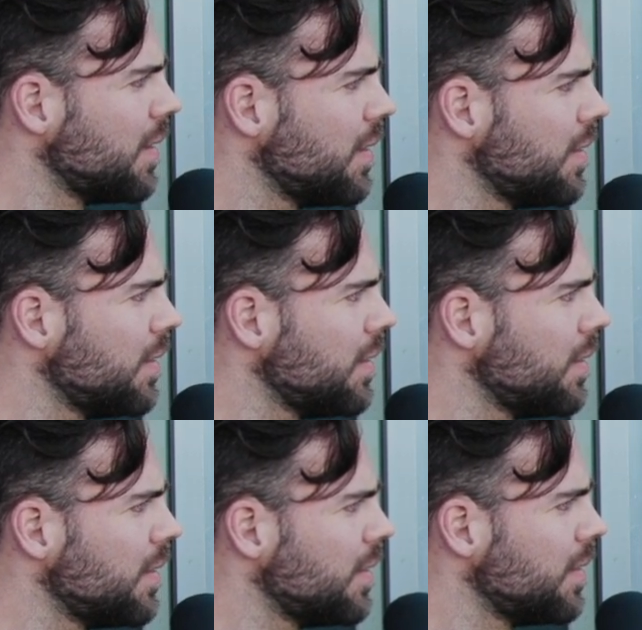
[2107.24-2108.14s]

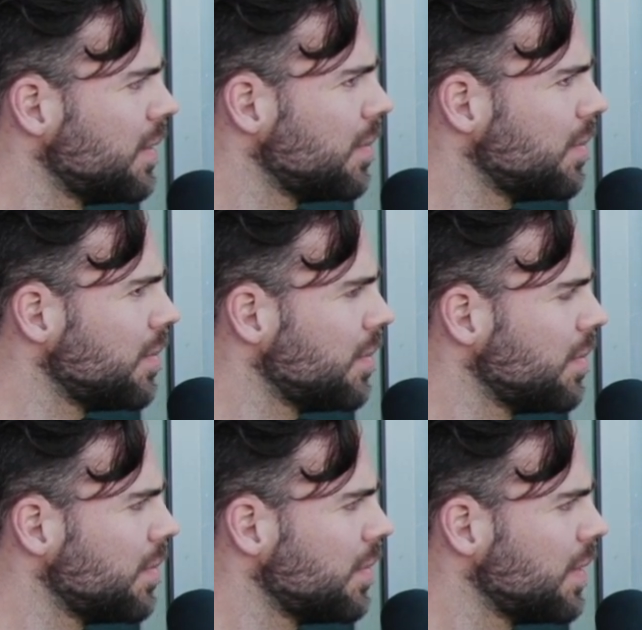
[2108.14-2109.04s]

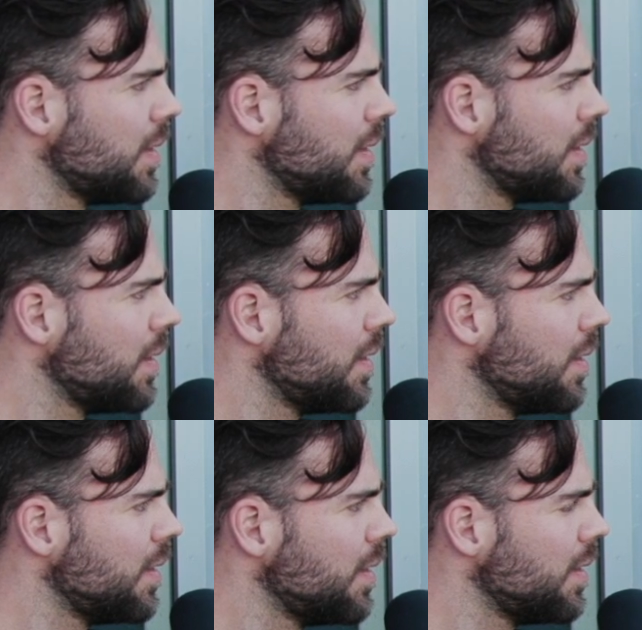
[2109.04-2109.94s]

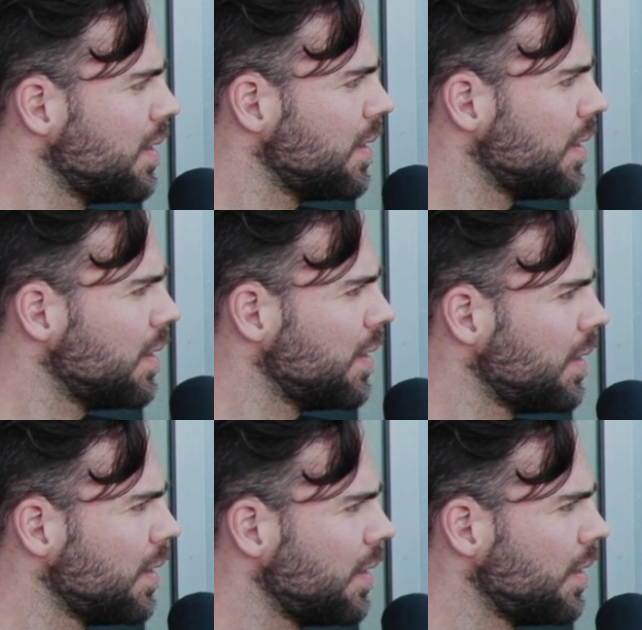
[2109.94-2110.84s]

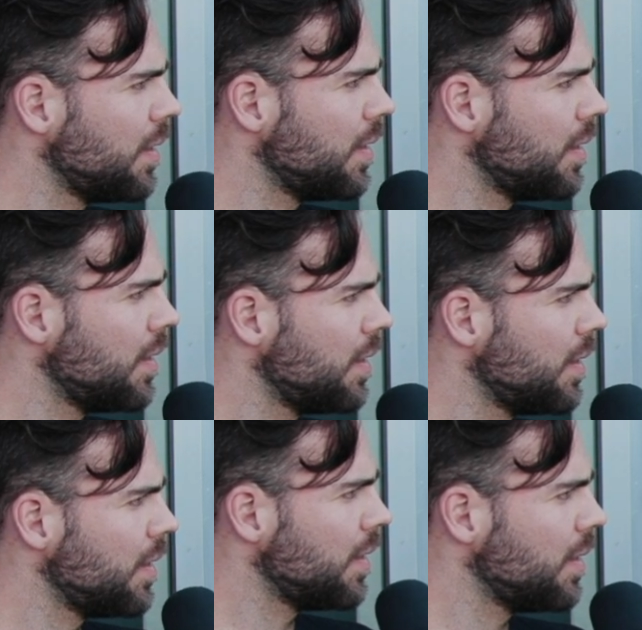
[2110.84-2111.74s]

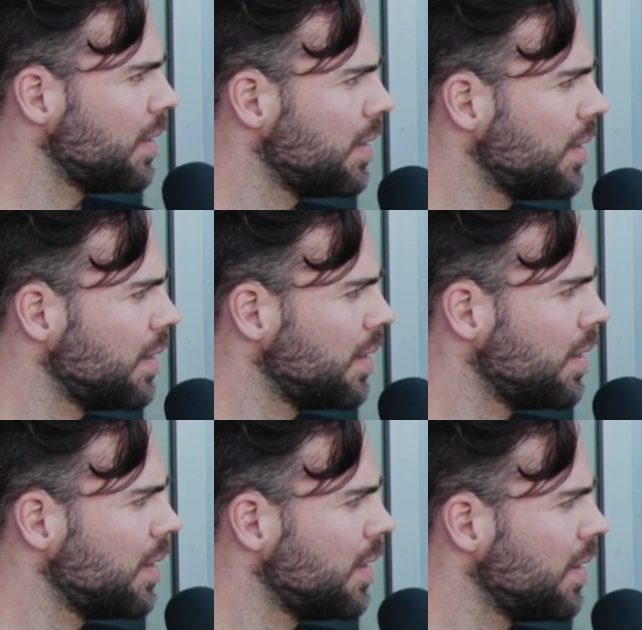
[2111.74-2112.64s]

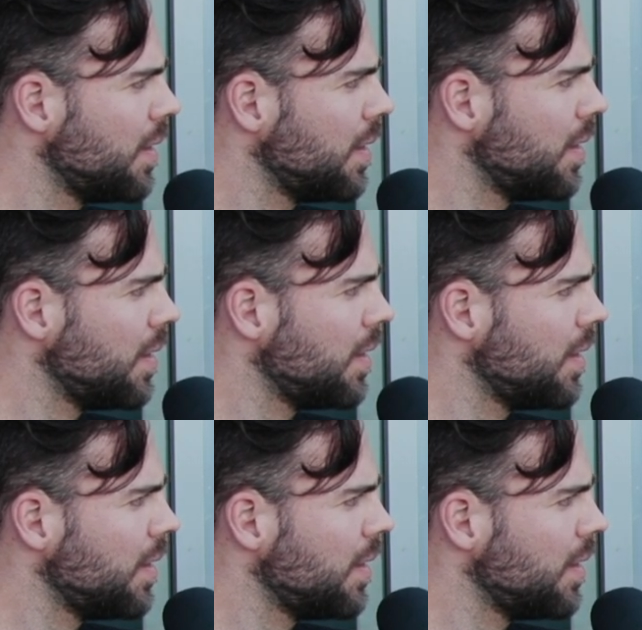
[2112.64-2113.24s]
(not speaking)